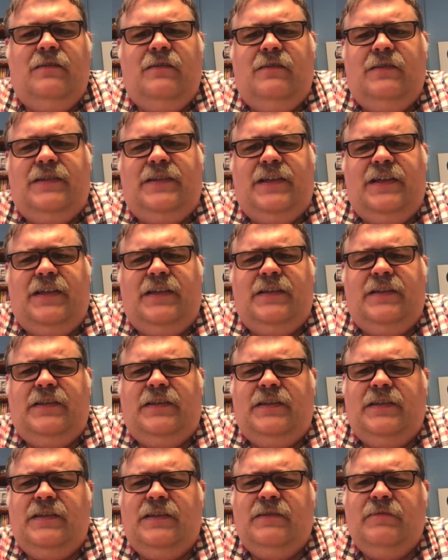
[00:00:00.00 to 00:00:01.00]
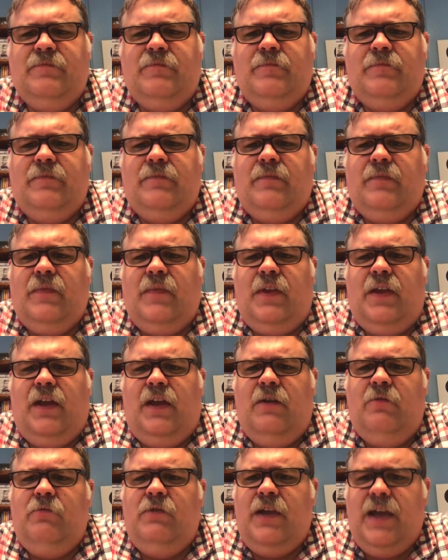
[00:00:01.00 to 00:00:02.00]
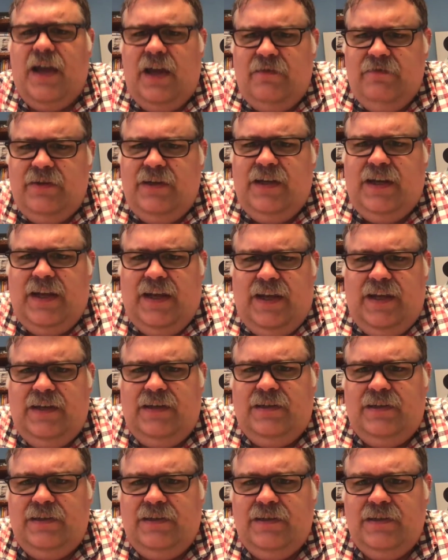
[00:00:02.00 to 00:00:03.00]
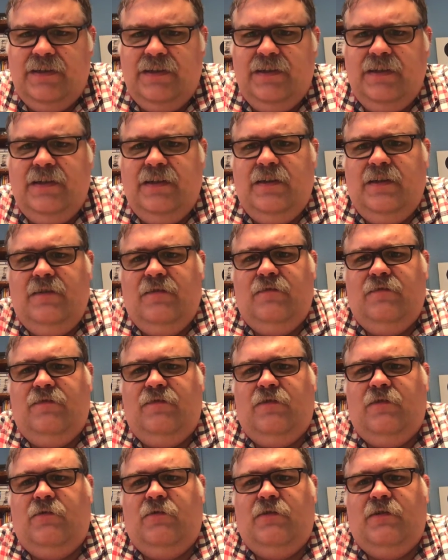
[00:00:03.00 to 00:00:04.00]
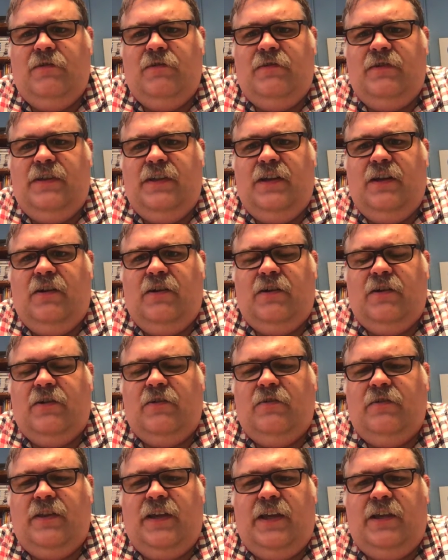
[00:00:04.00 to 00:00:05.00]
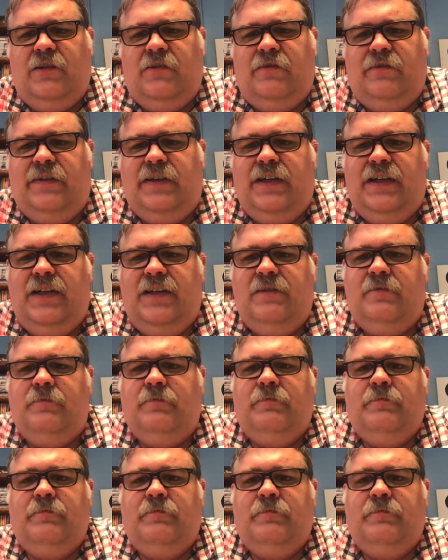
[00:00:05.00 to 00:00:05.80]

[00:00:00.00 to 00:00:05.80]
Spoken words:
sites will have a date for the article that you're reading.